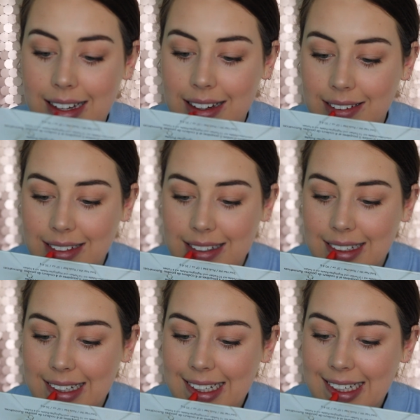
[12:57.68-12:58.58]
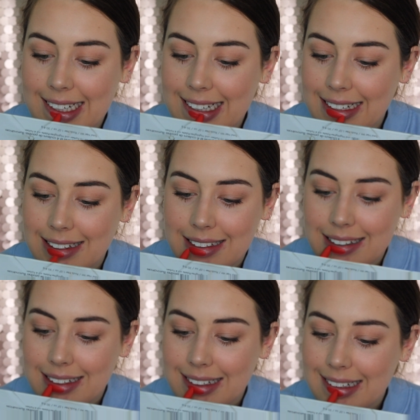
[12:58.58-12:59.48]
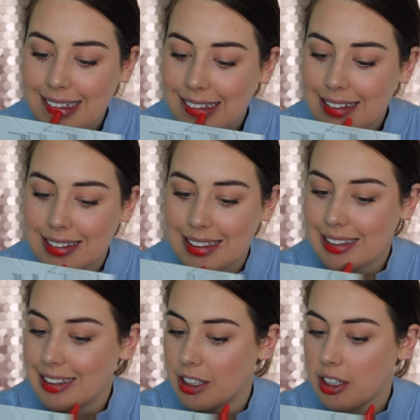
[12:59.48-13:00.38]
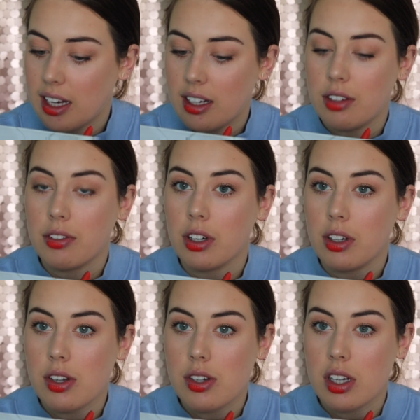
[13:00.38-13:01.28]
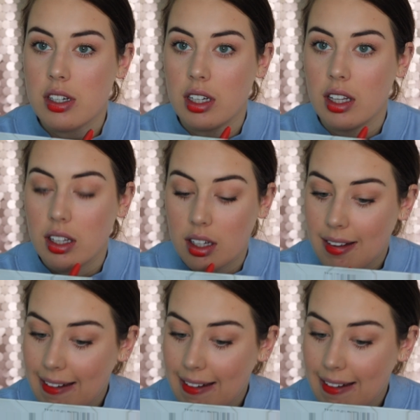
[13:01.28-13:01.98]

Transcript: it really actually look like you've got your shit together.